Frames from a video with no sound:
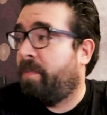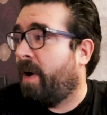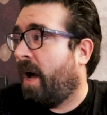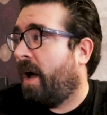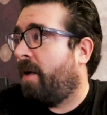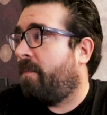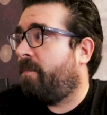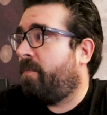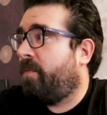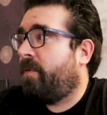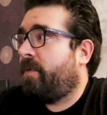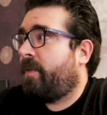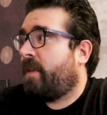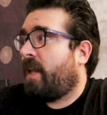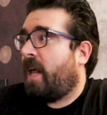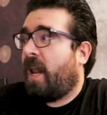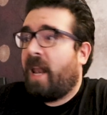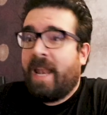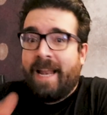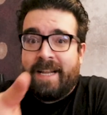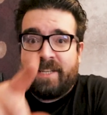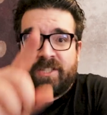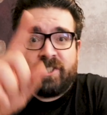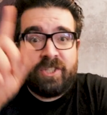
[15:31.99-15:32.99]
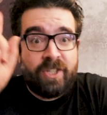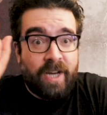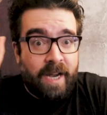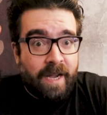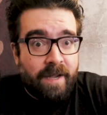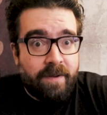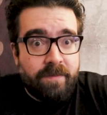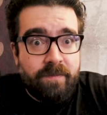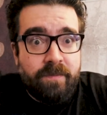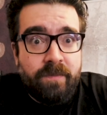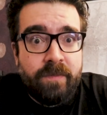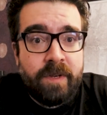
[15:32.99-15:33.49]
But less
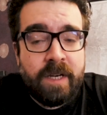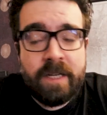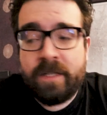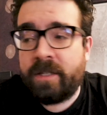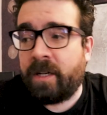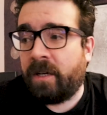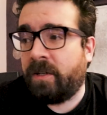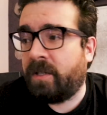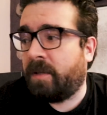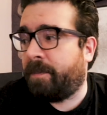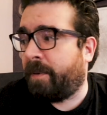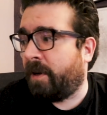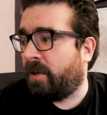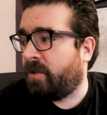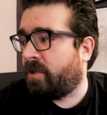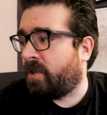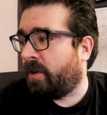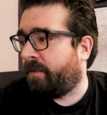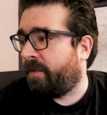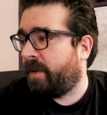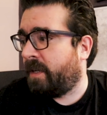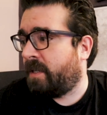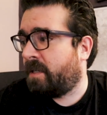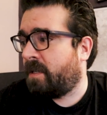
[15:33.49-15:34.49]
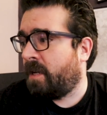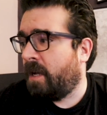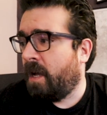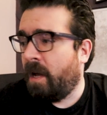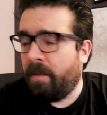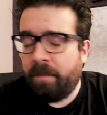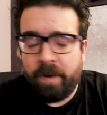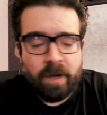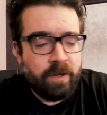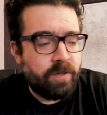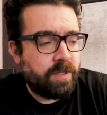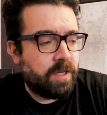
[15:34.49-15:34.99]
chat. Need to go to the post office,
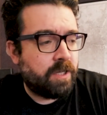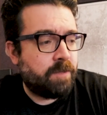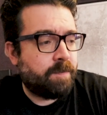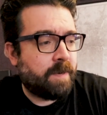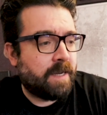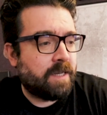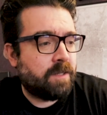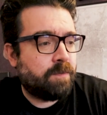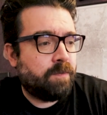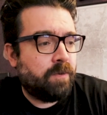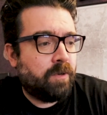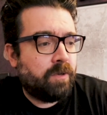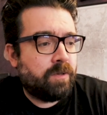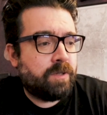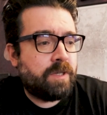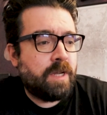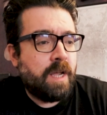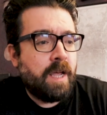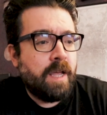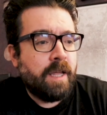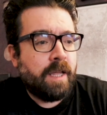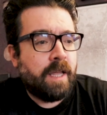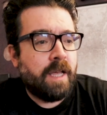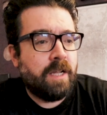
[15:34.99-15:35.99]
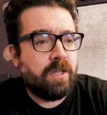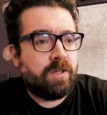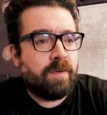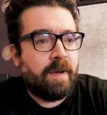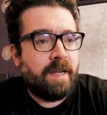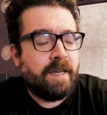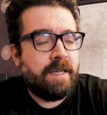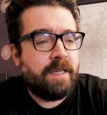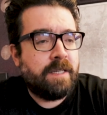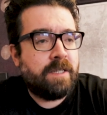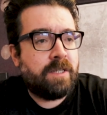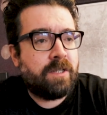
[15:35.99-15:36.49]
post those passports, get to
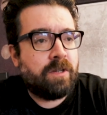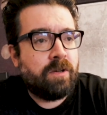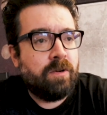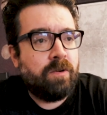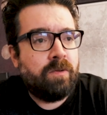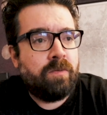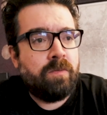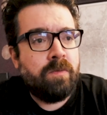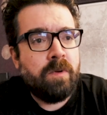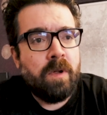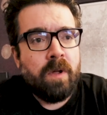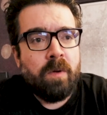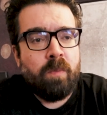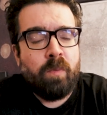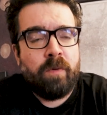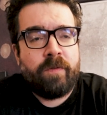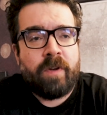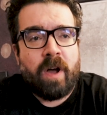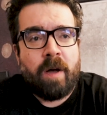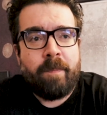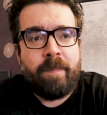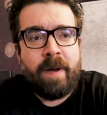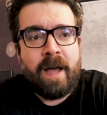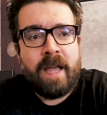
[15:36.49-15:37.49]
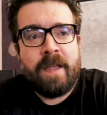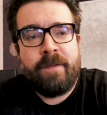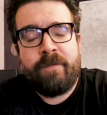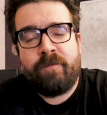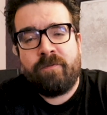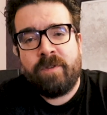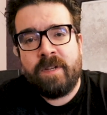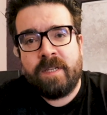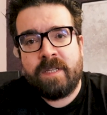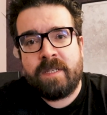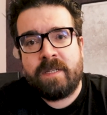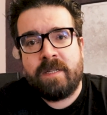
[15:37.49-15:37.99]
Andy's school. We've got to pay
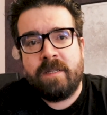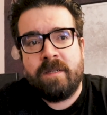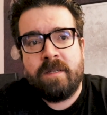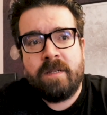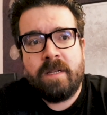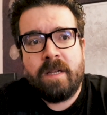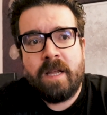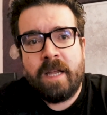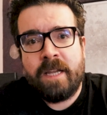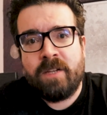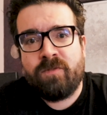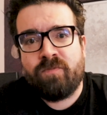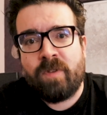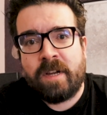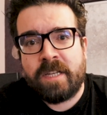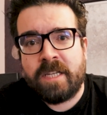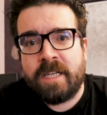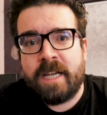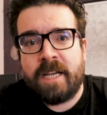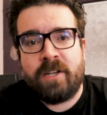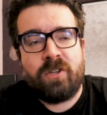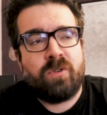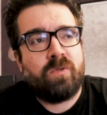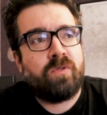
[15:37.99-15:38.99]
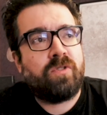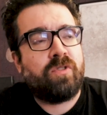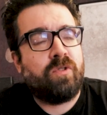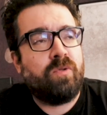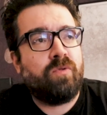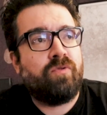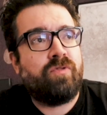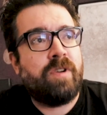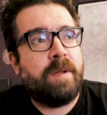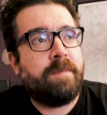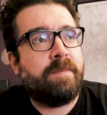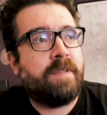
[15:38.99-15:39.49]
for his his residential
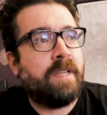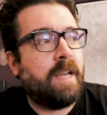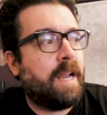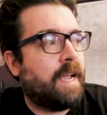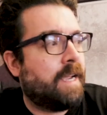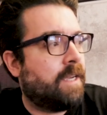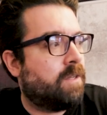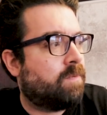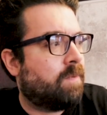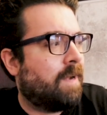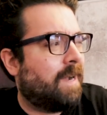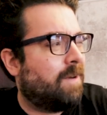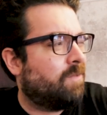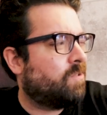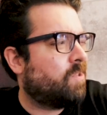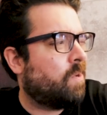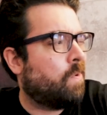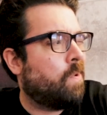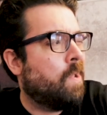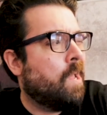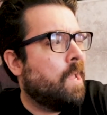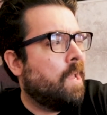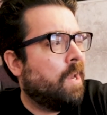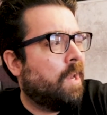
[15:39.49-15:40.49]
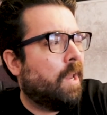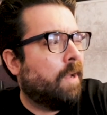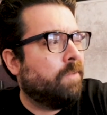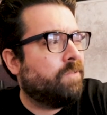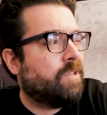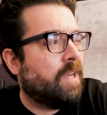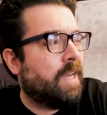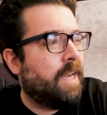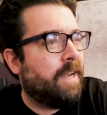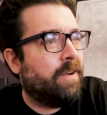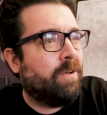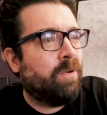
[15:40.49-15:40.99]
school trip today as well. So
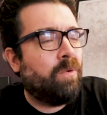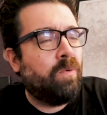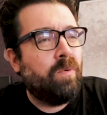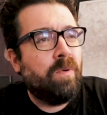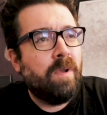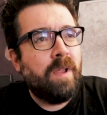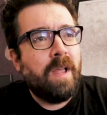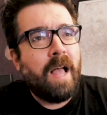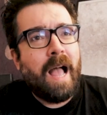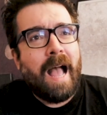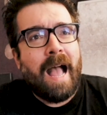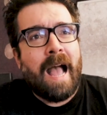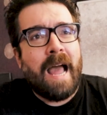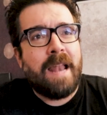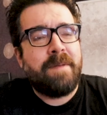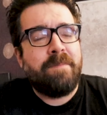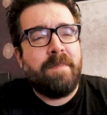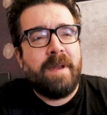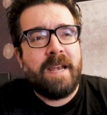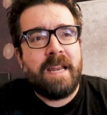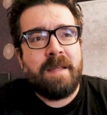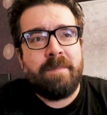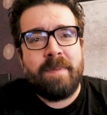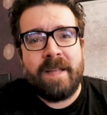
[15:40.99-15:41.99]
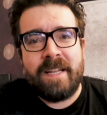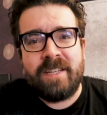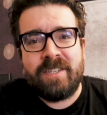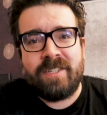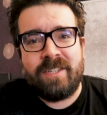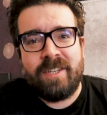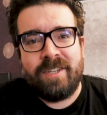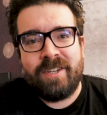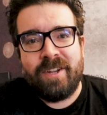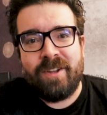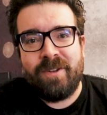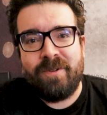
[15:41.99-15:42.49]
loads of little admin
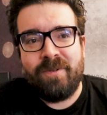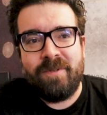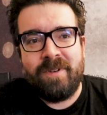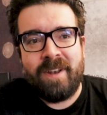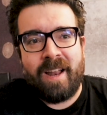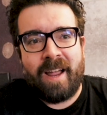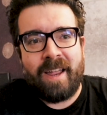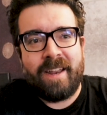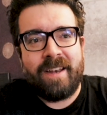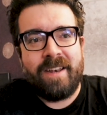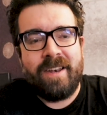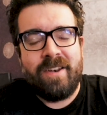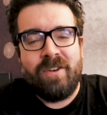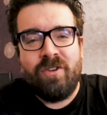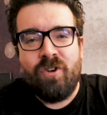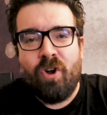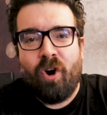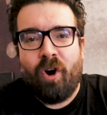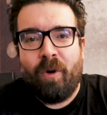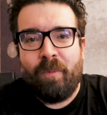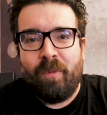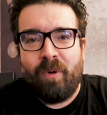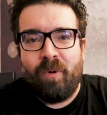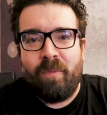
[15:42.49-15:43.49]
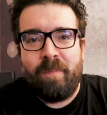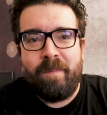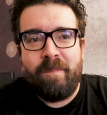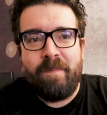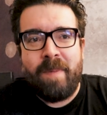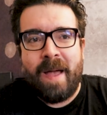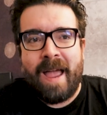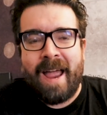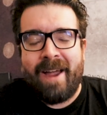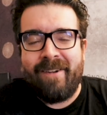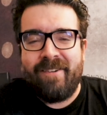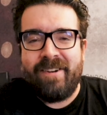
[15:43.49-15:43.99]
bits to do, like normal
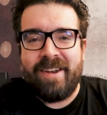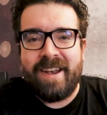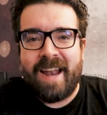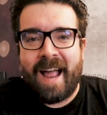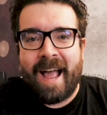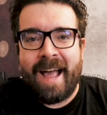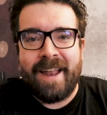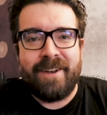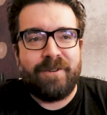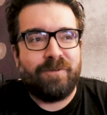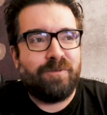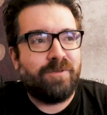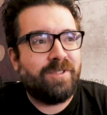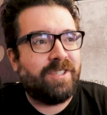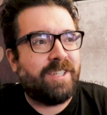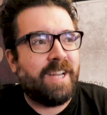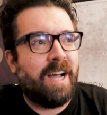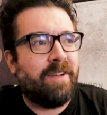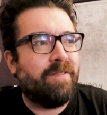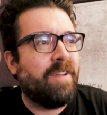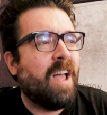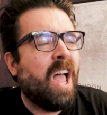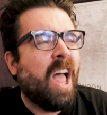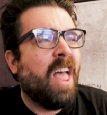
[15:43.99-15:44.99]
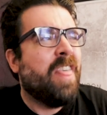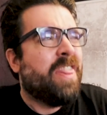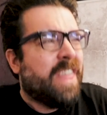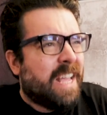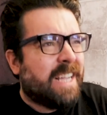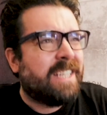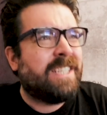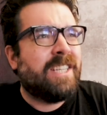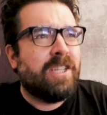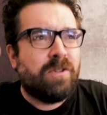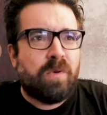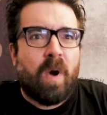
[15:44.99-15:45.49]
parent adult stuff.
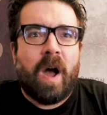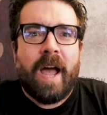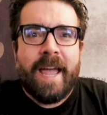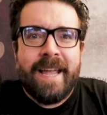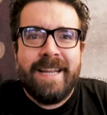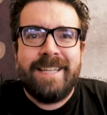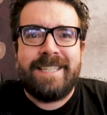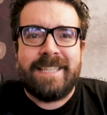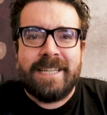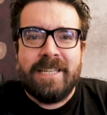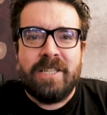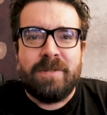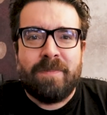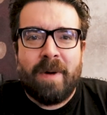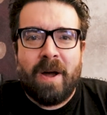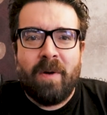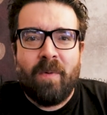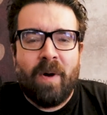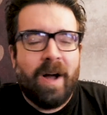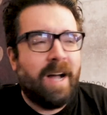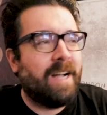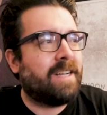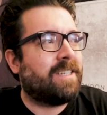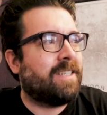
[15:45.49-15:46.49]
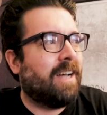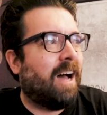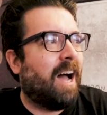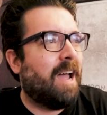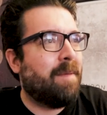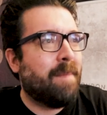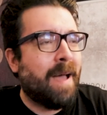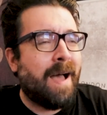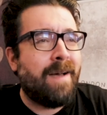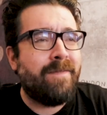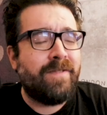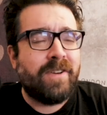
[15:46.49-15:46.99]
This is what eats into my work
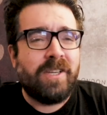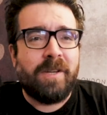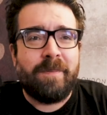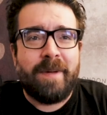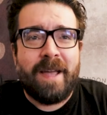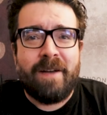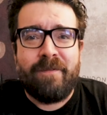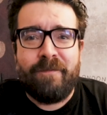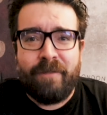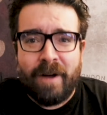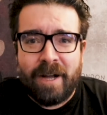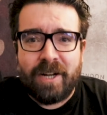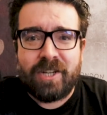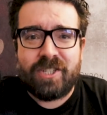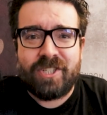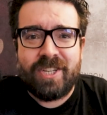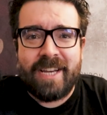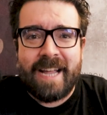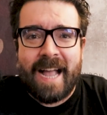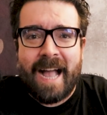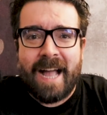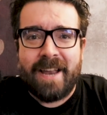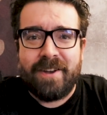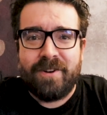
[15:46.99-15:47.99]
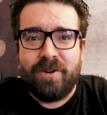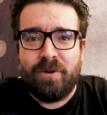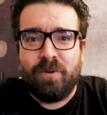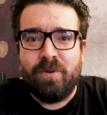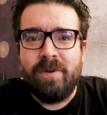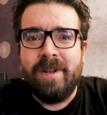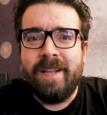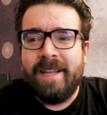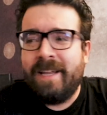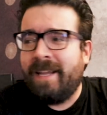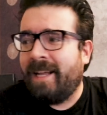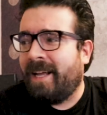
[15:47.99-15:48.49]
time, having to be a functioning
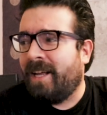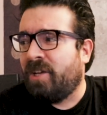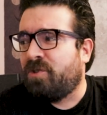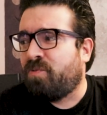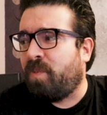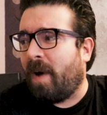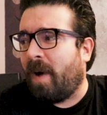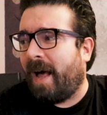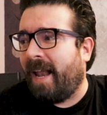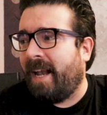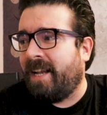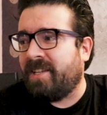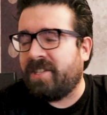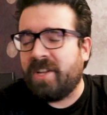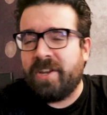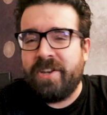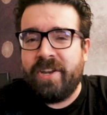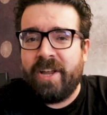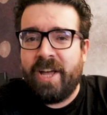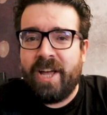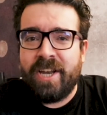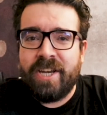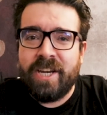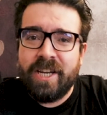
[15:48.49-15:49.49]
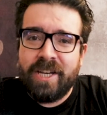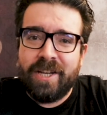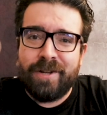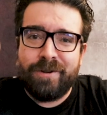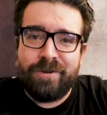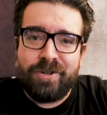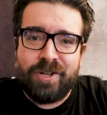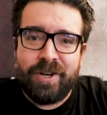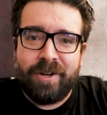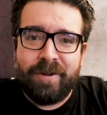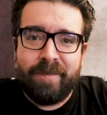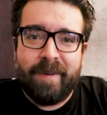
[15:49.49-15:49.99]
adult as well as a nerdy
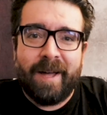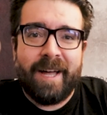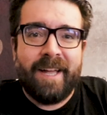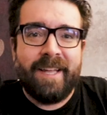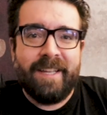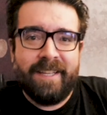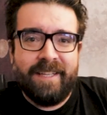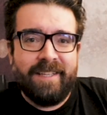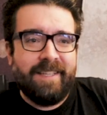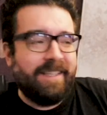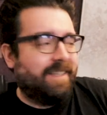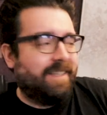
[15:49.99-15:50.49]
YouTuber.